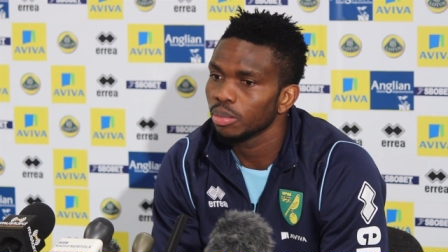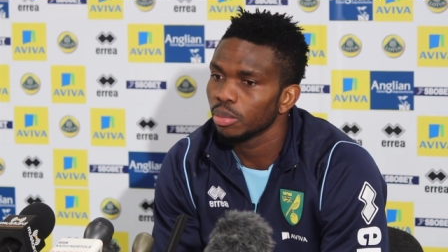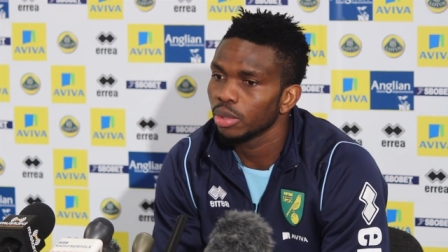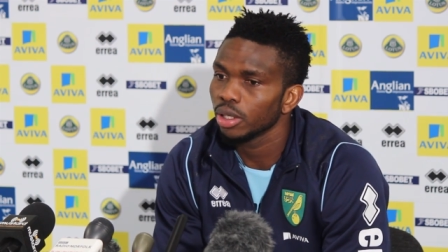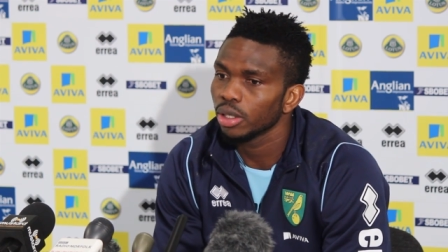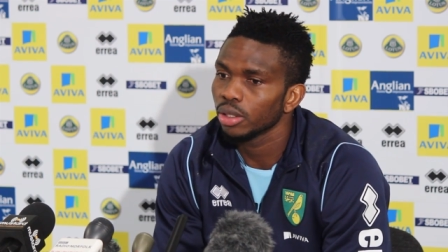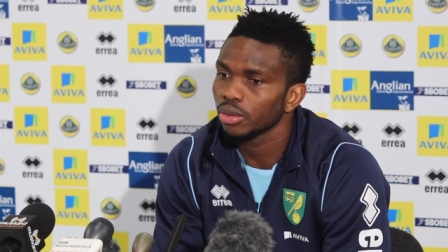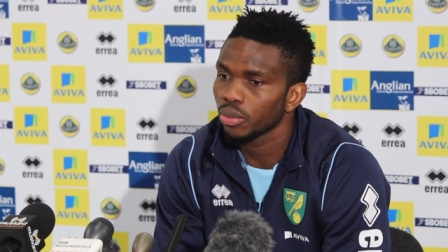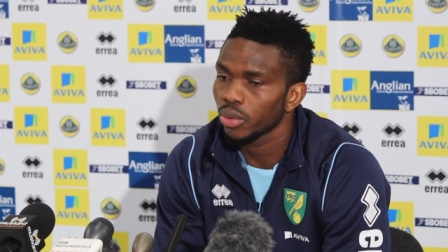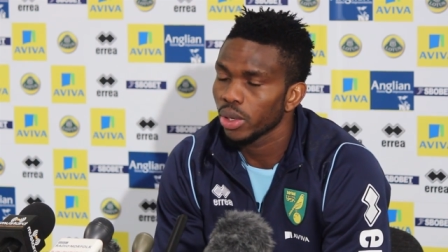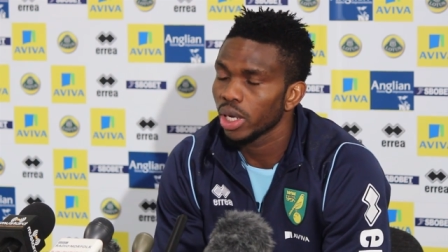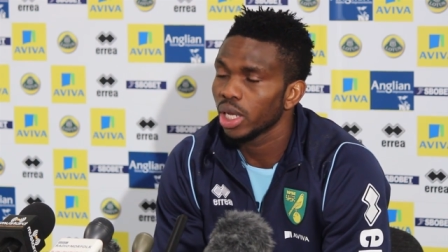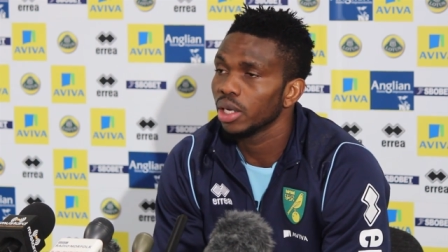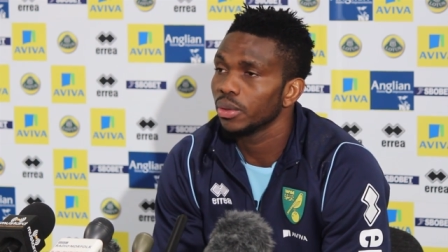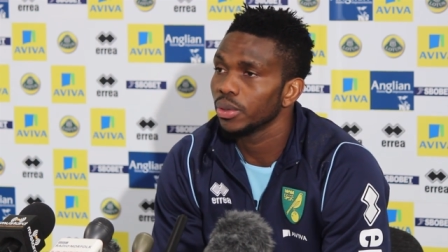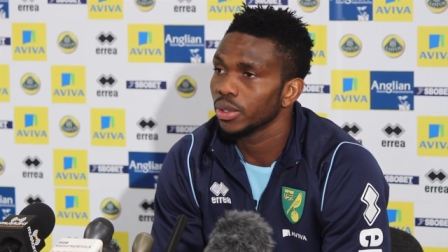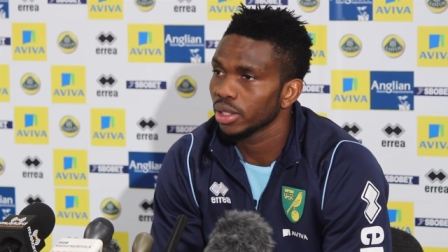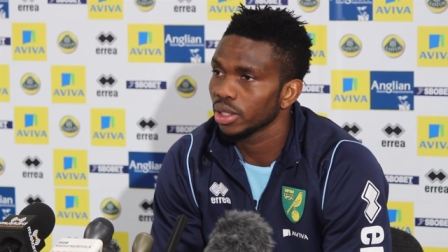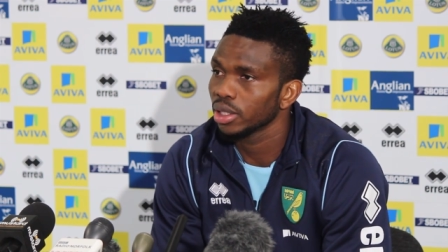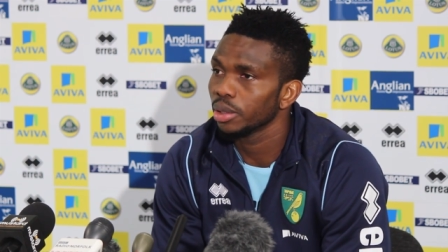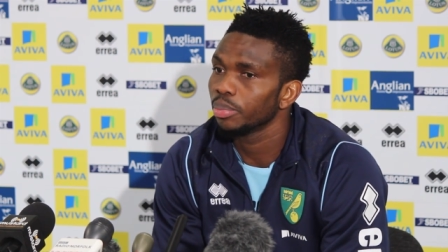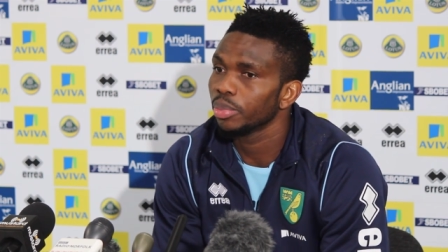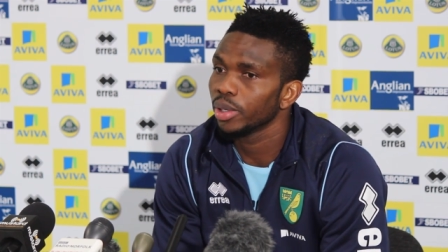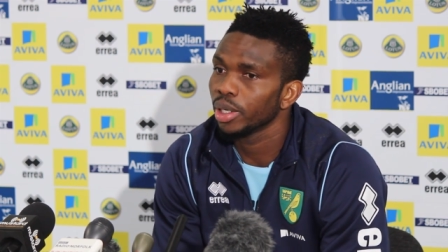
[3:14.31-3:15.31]
but while I was
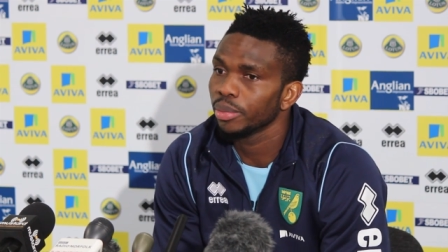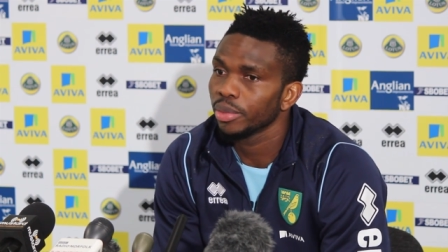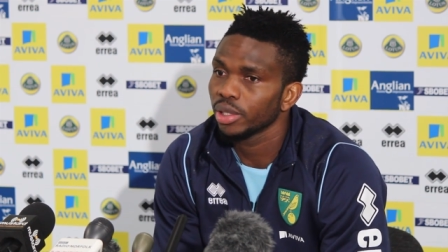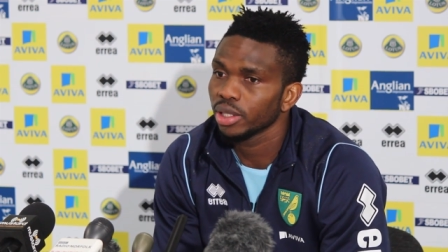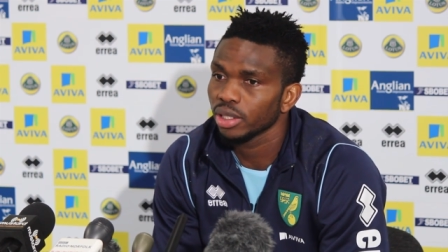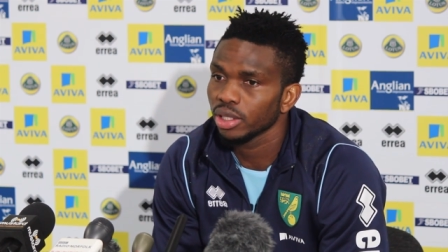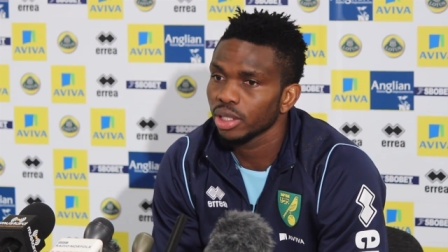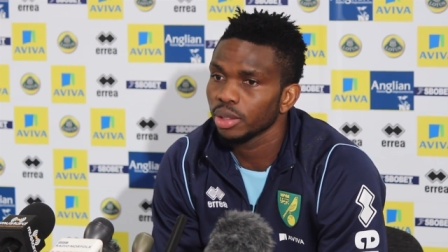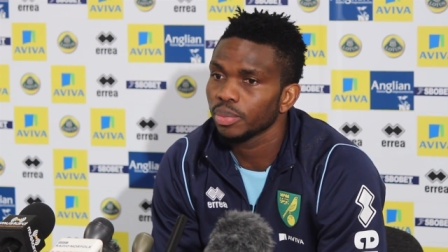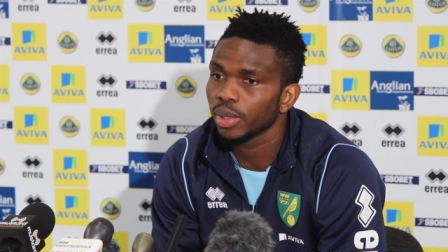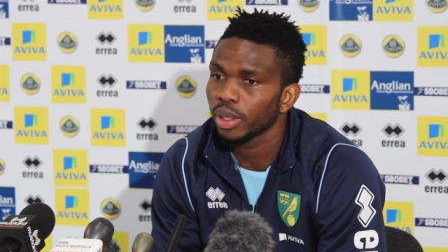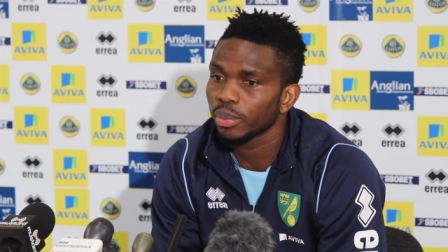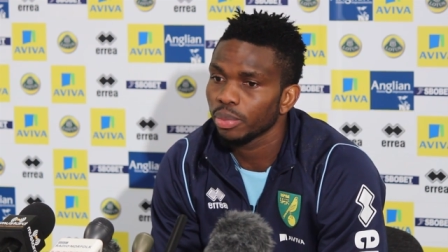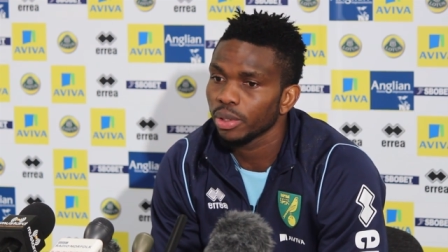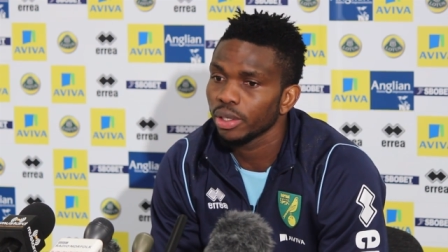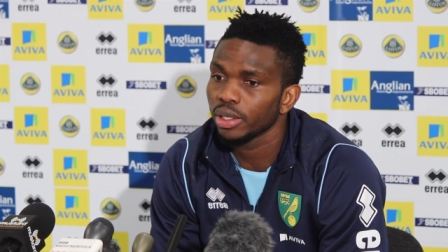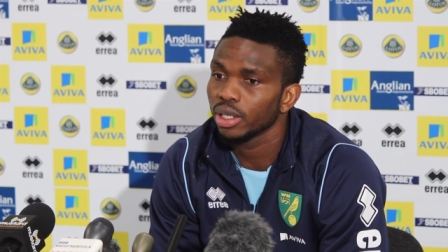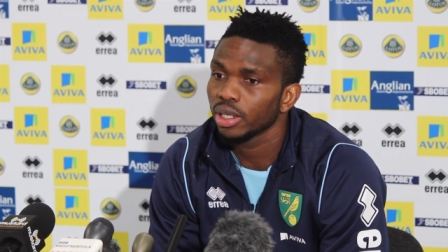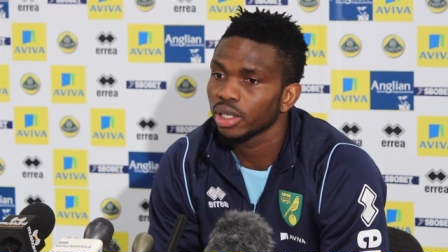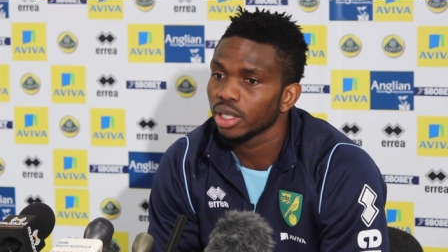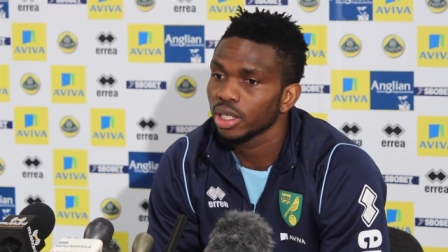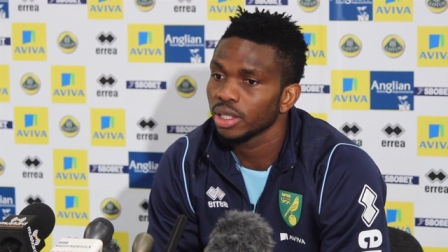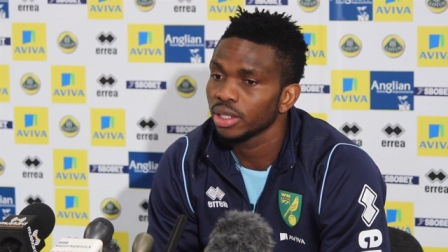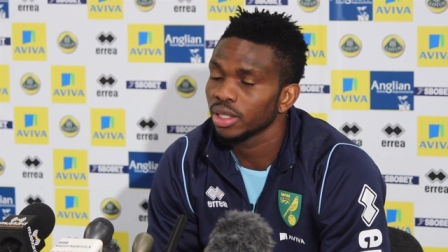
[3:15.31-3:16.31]
in the Premiership, I played
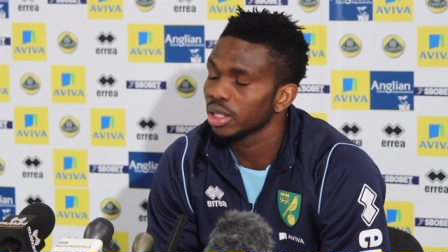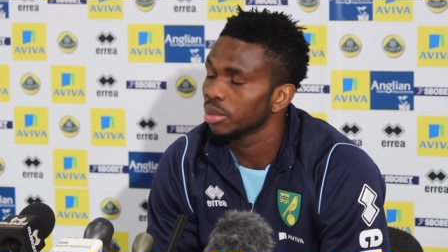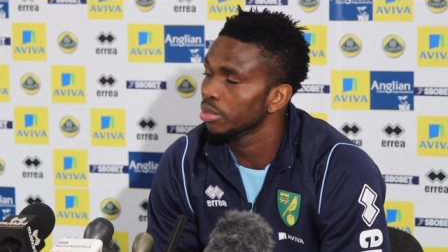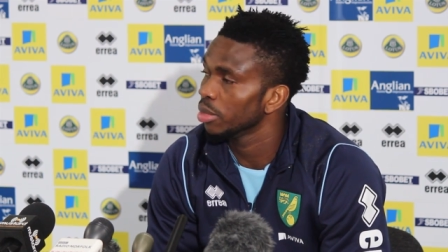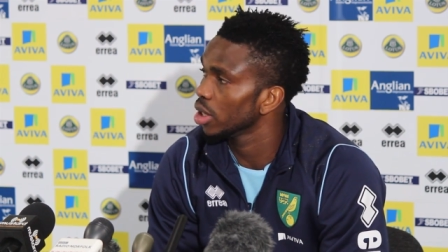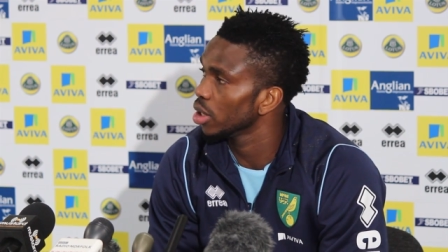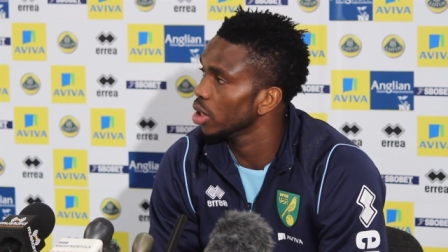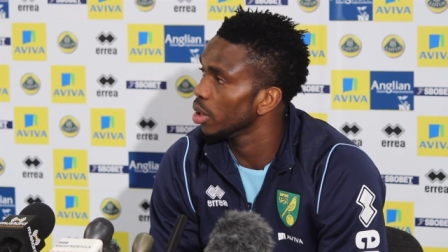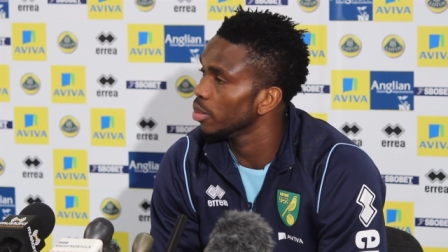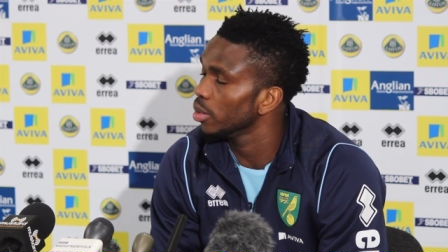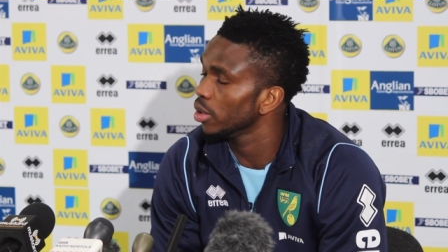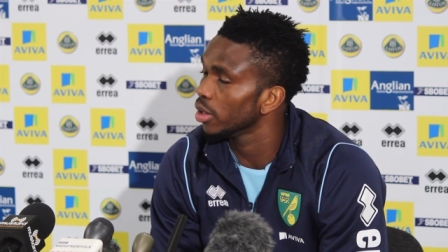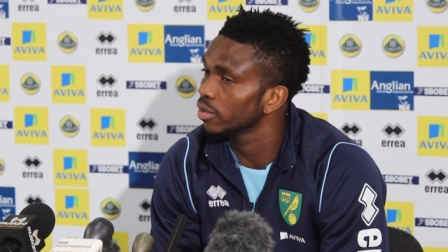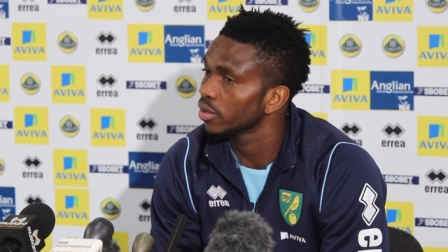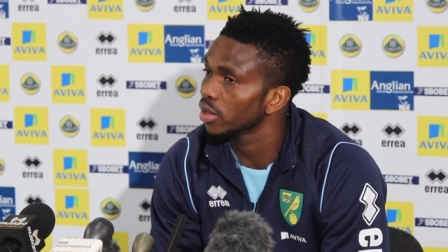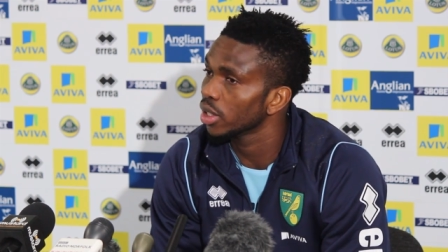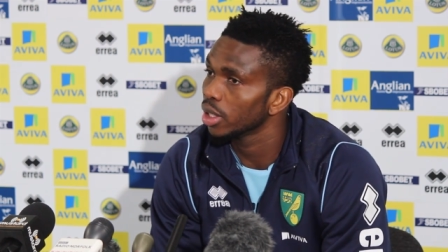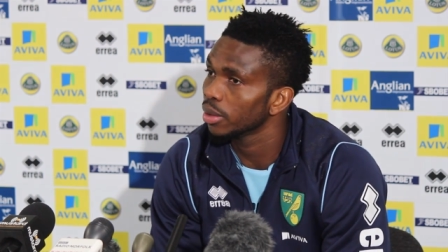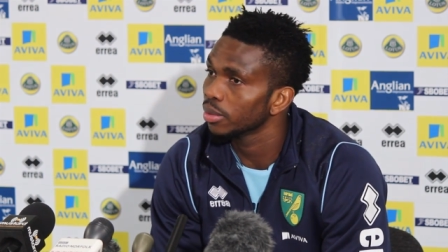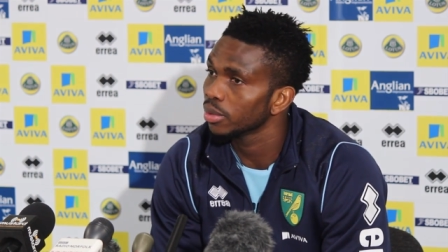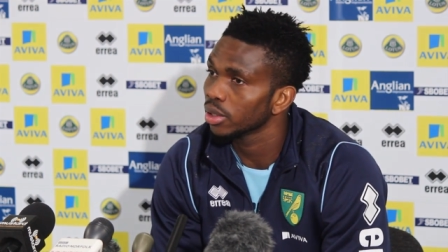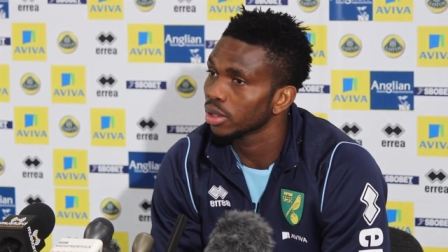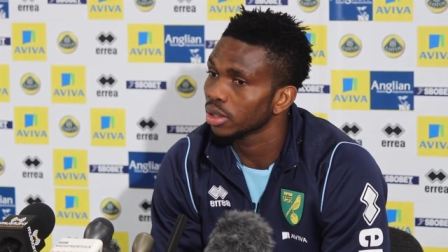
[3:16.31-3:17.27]
against him a couple of times.